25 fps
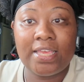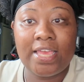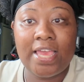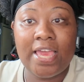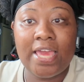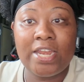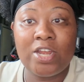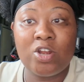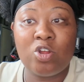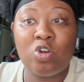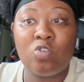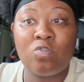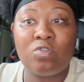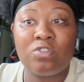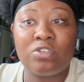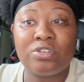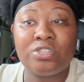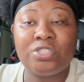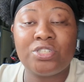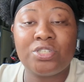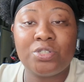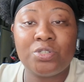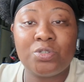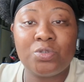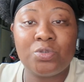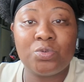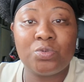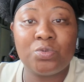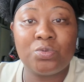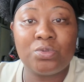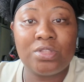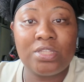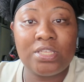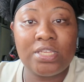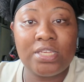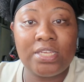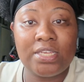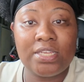headed over
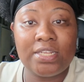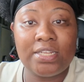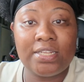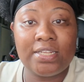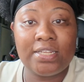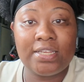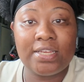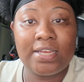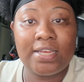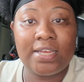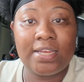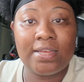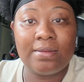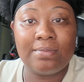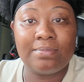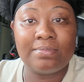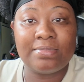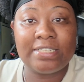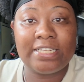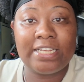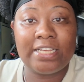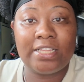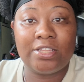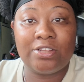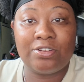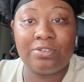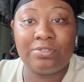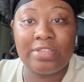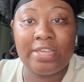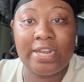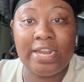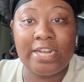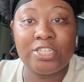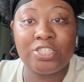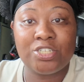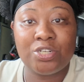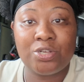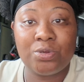to the dealer
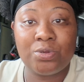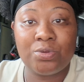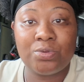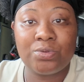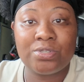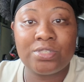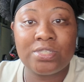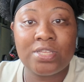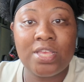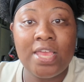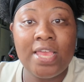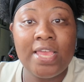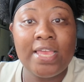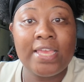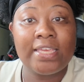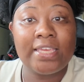that I chose,